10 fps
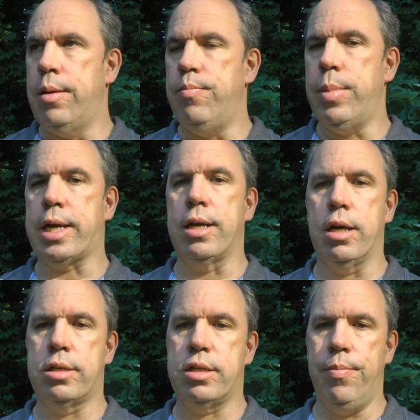making
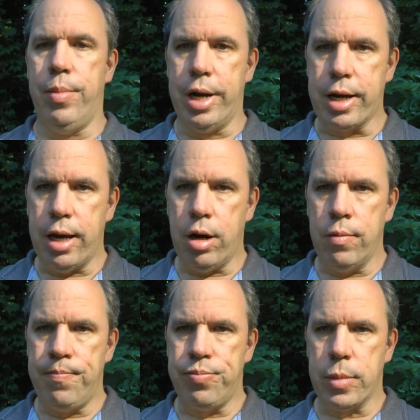cuts to
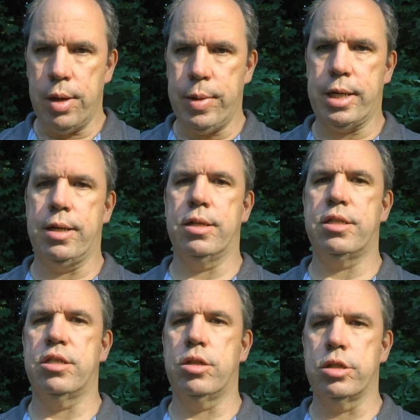Medicare, making
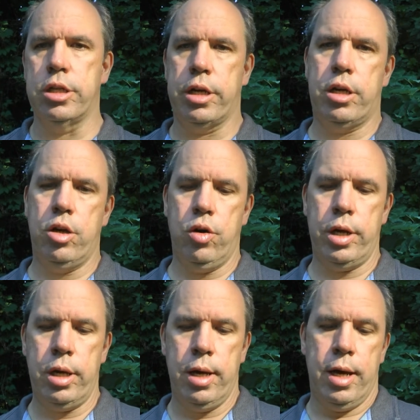cuts to Social
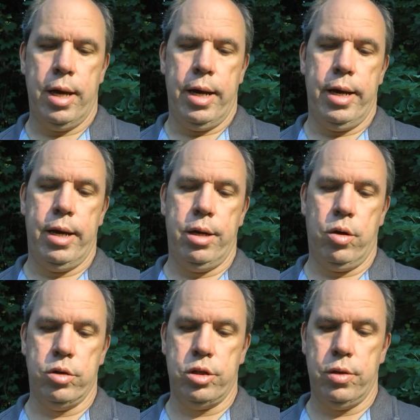Security, and
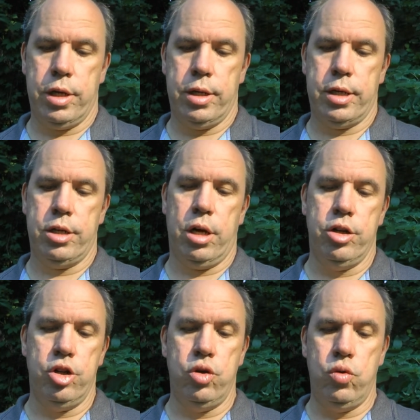also they intend to
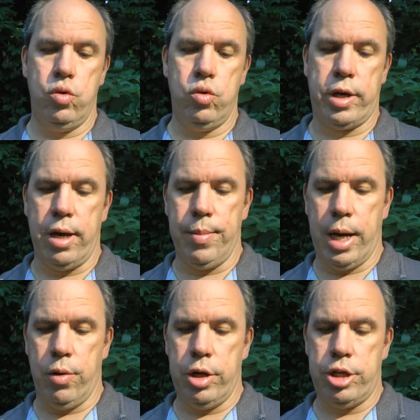undo gay
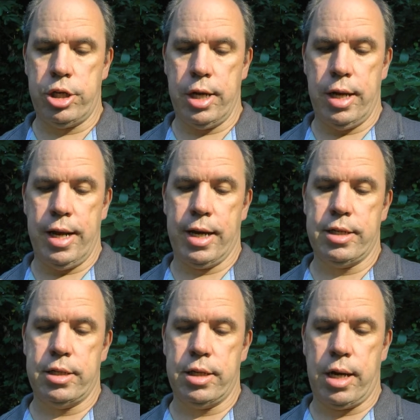marriage and
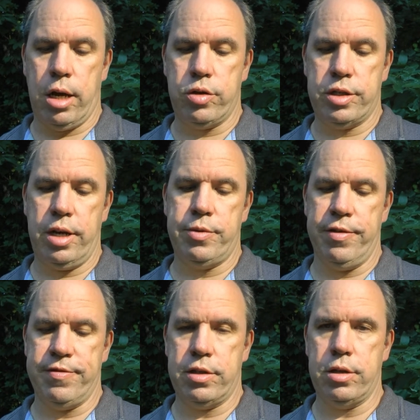access to
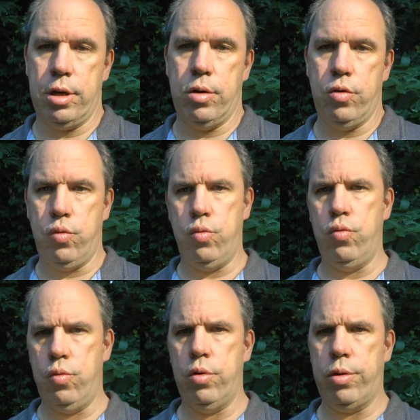contraceptives,
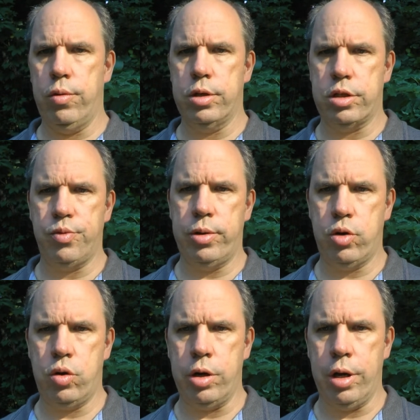through the Supreme
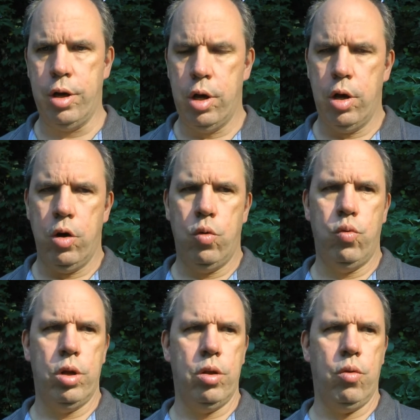Court.
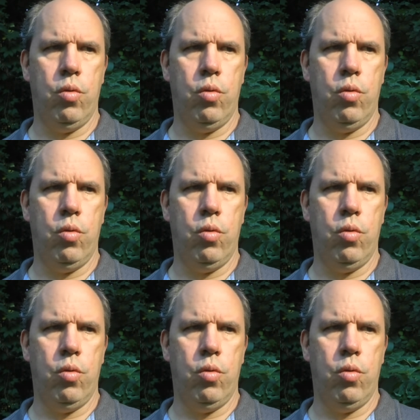Well,